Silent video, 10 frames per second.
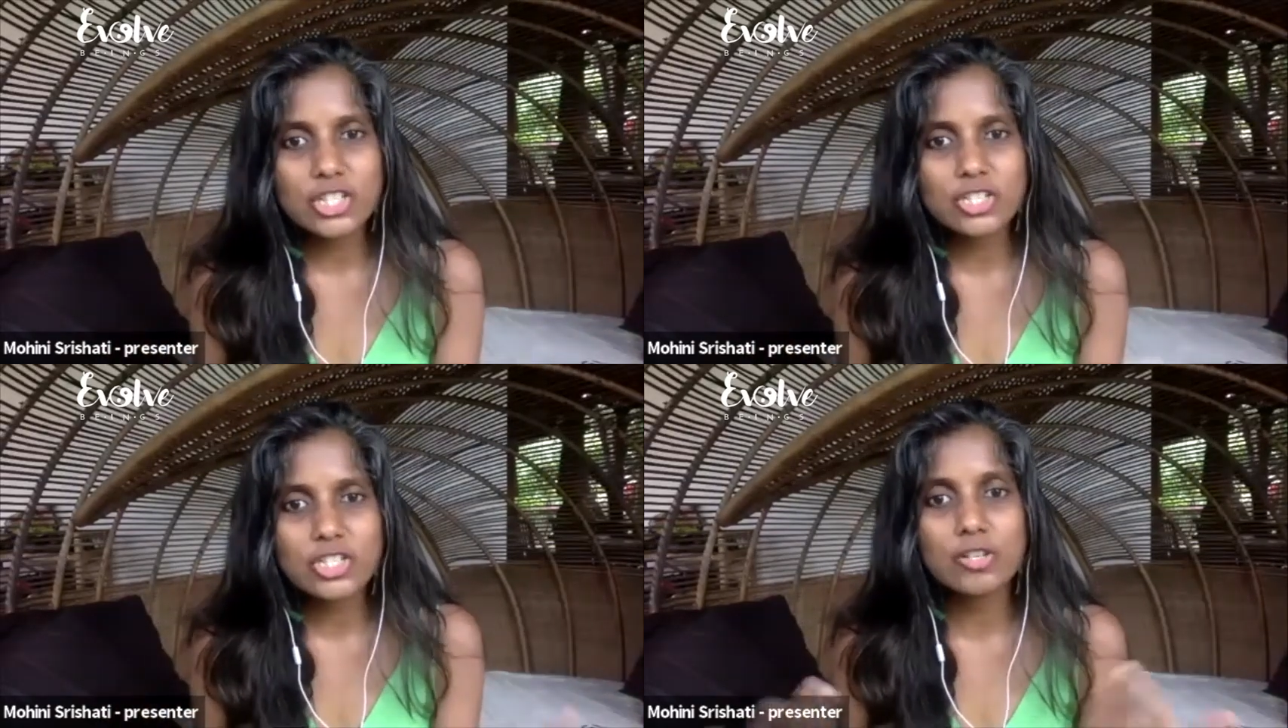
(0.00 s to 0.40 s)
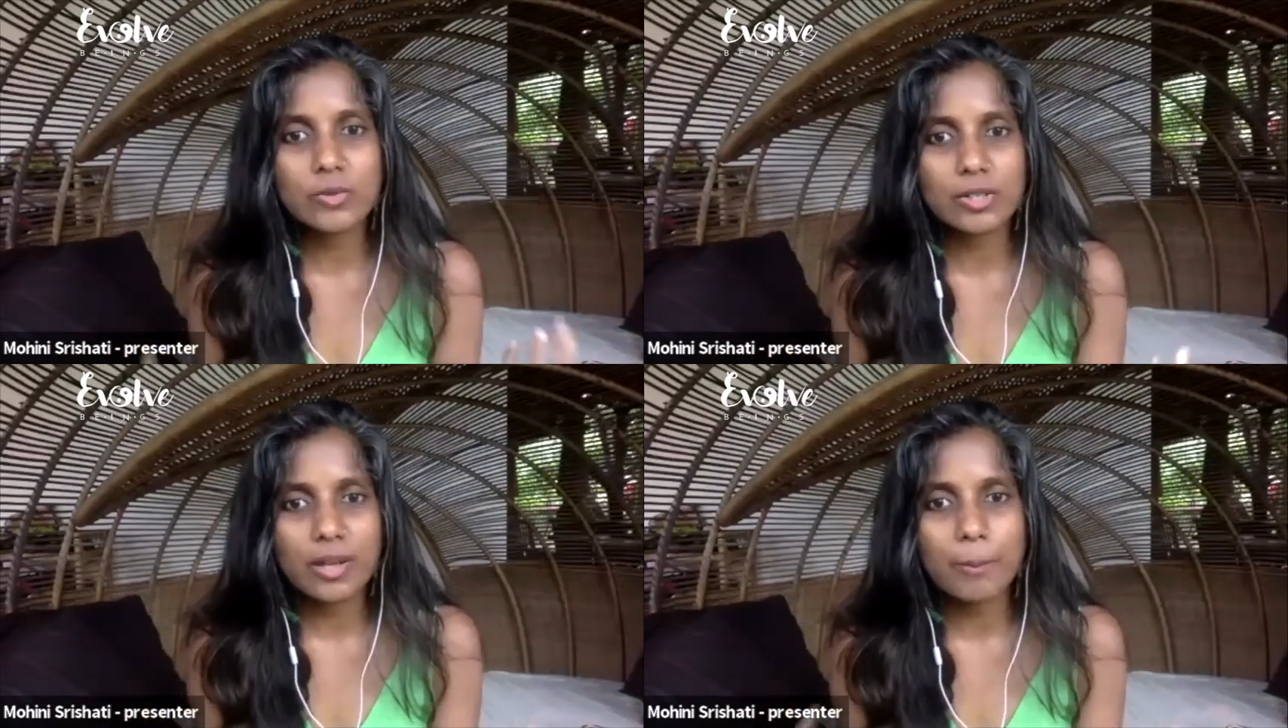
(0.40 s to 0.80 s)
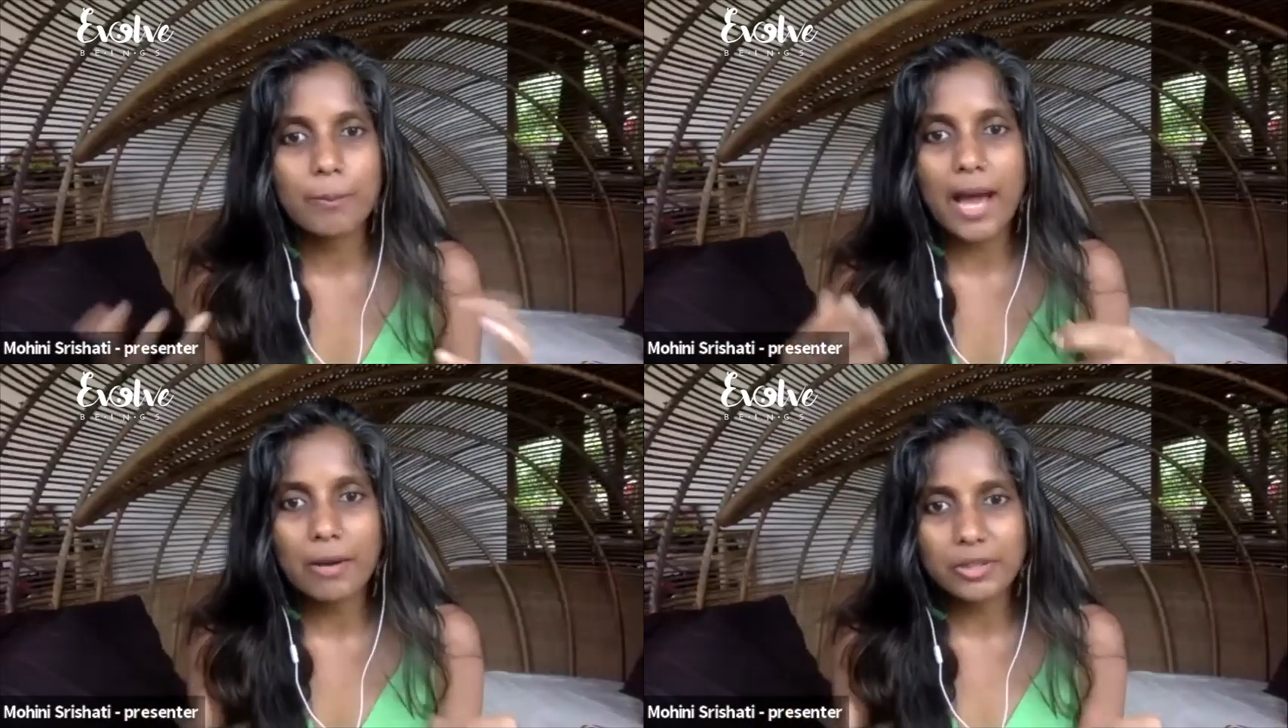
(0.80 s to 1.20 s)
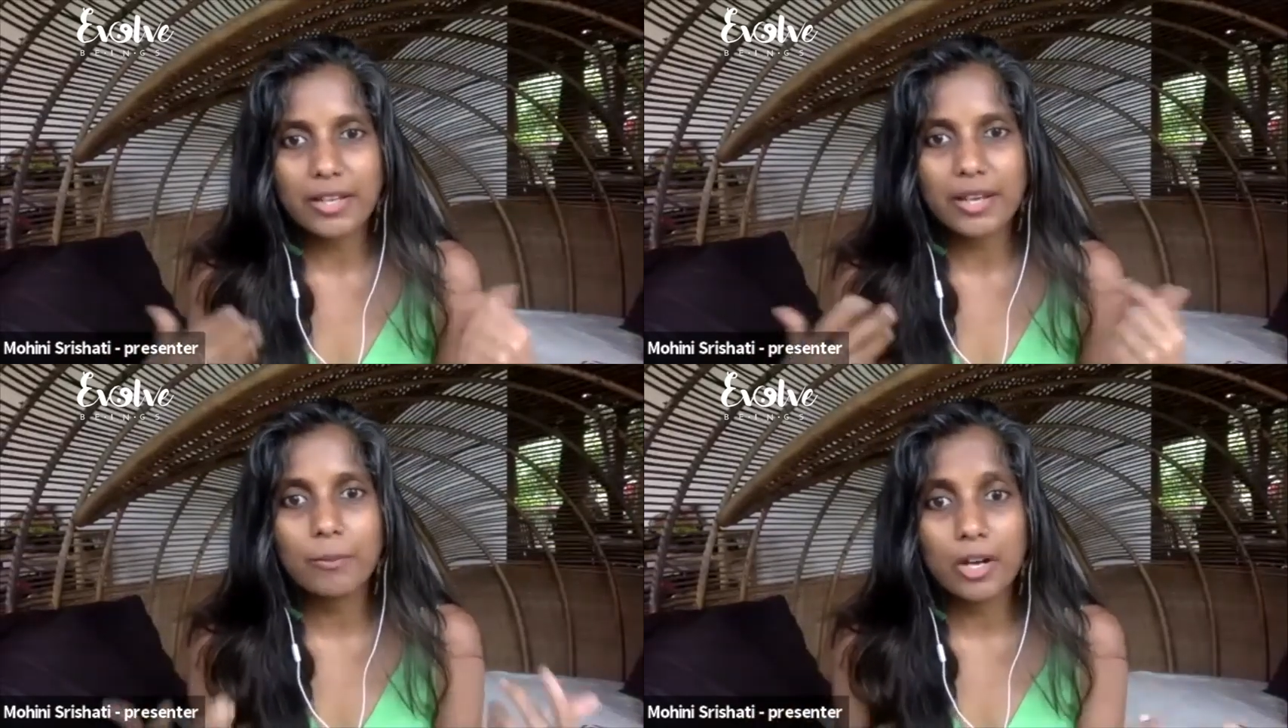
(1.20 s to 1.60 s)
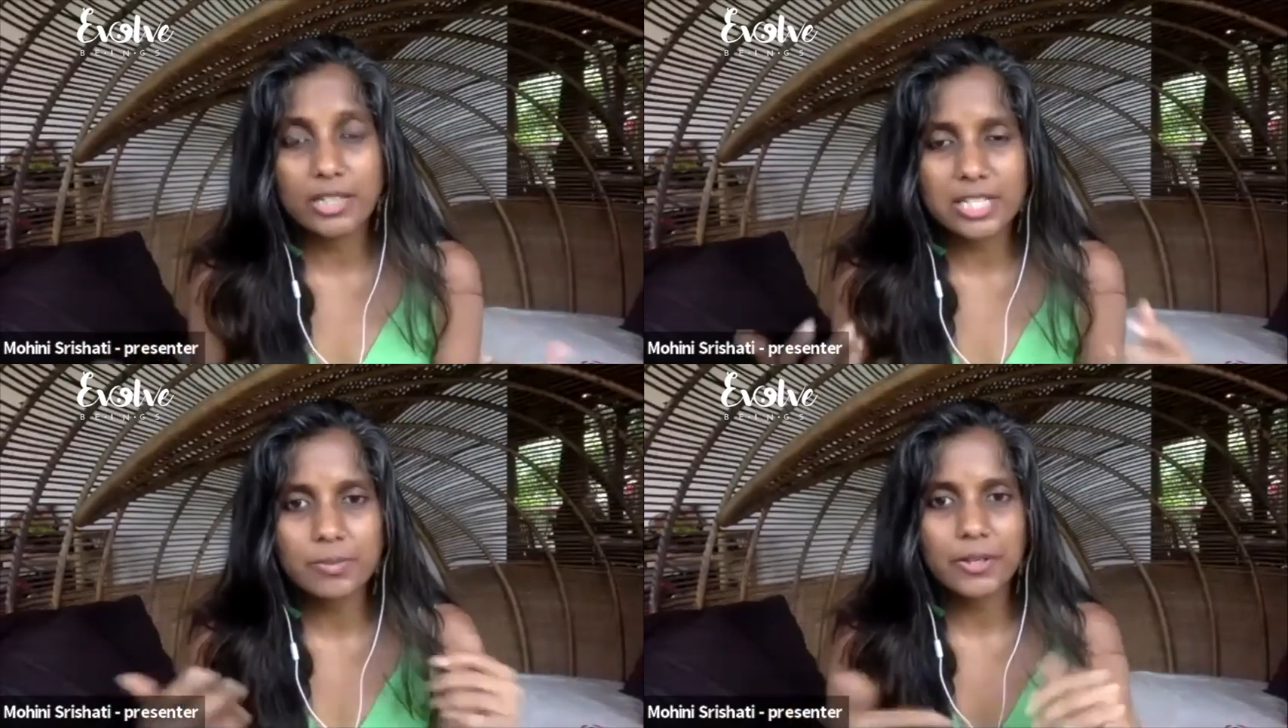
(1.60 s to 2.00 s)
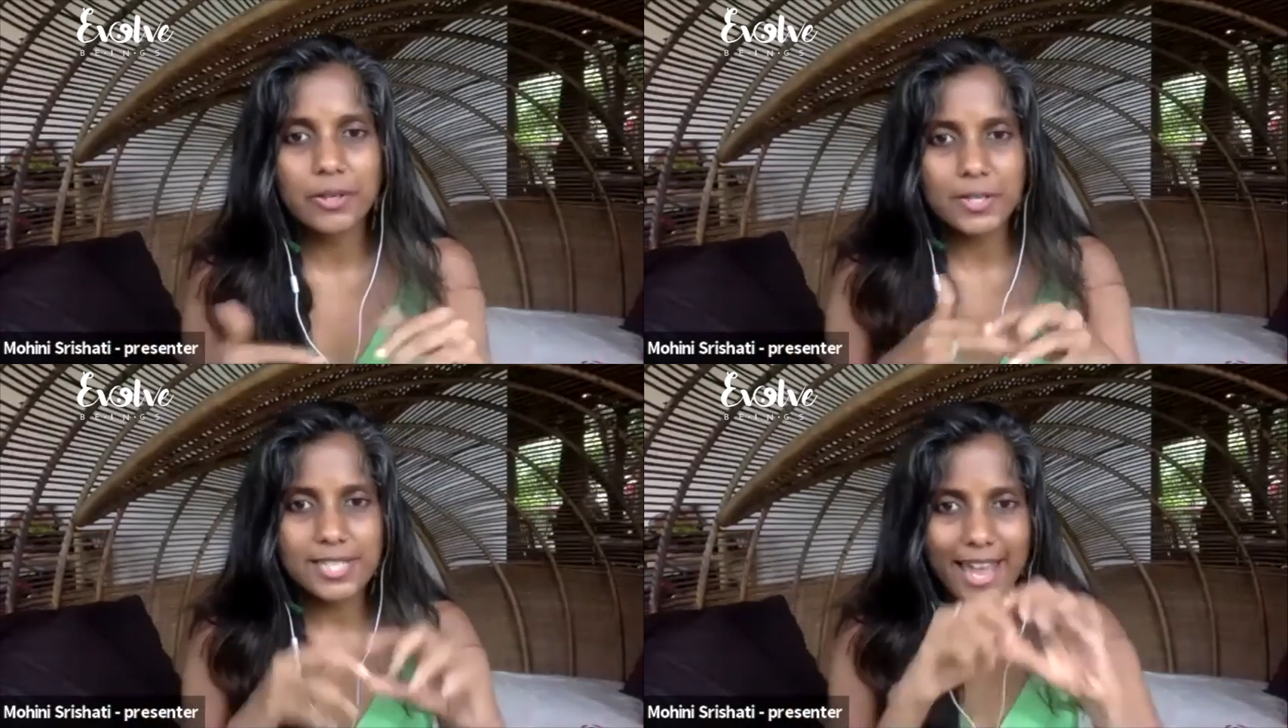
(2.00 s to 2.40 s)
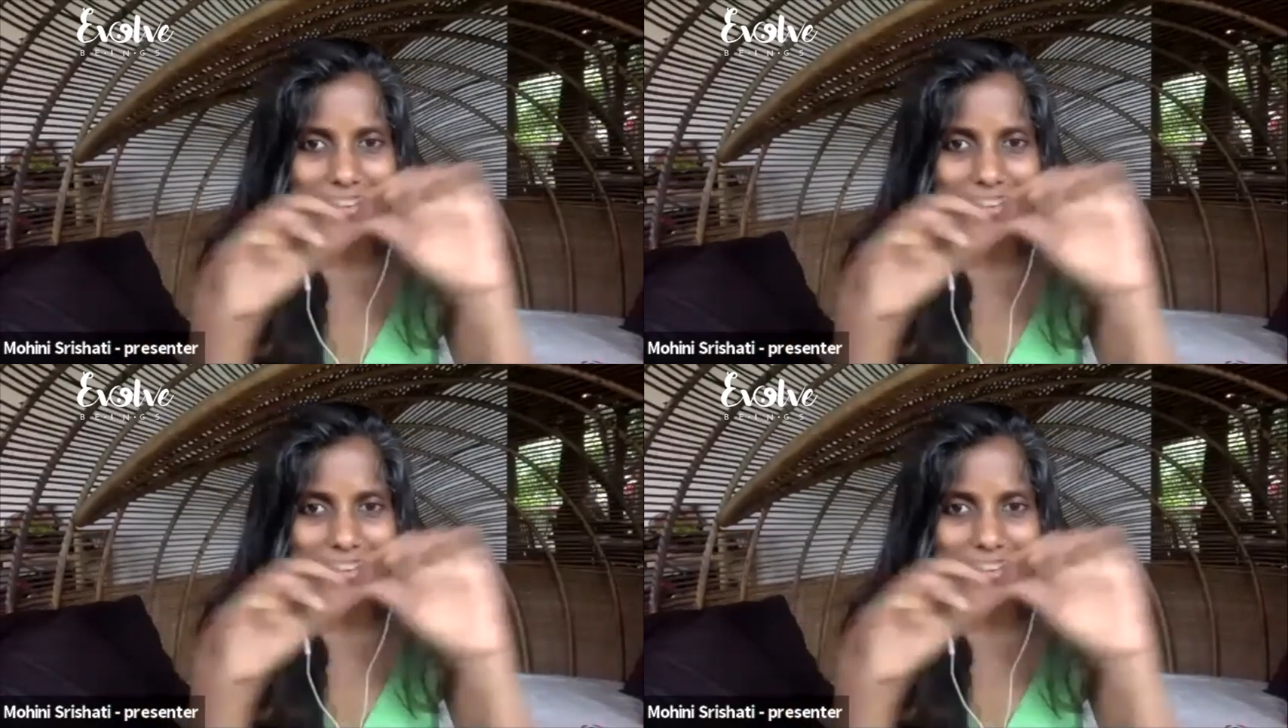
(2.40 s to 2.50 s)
children about their bodies? Because as